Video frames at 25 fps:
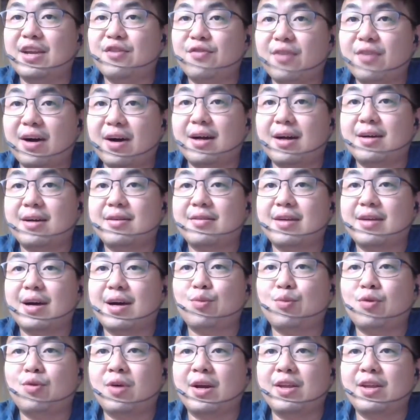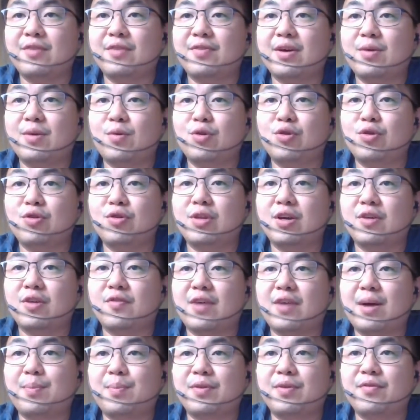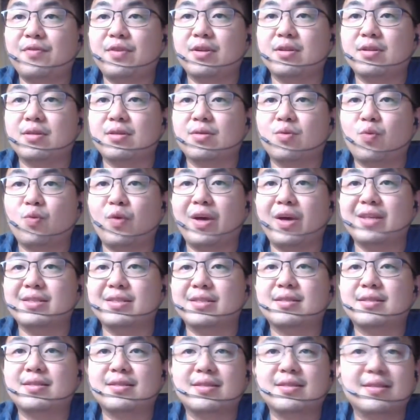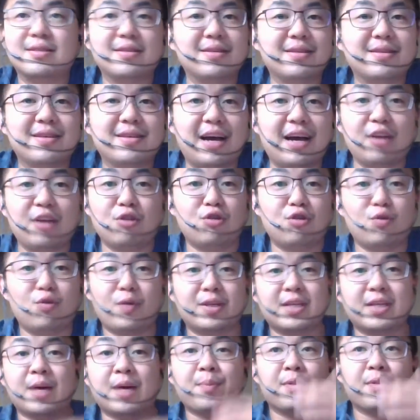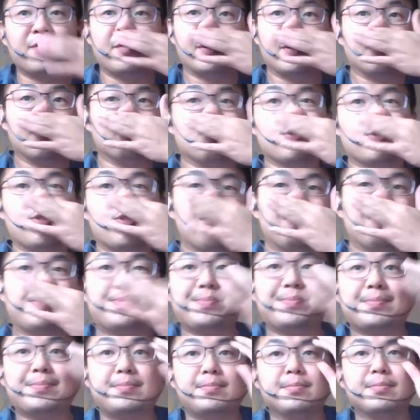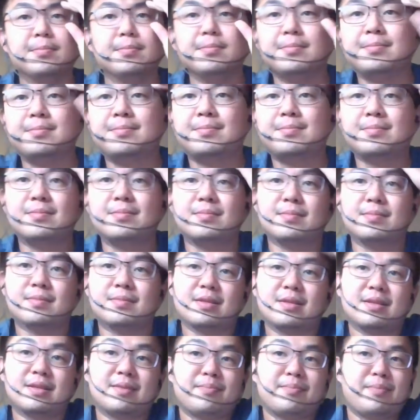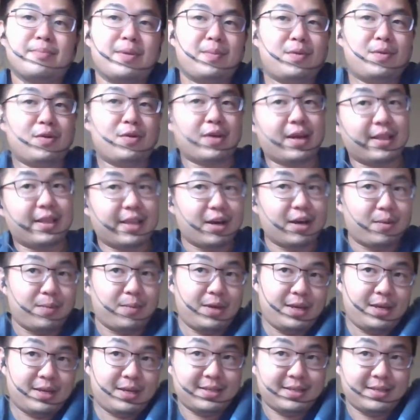Abu Hanifa, what do you think of Upperville? Where is it? I don't know where's Upperville, bro. Maybe you can tell me.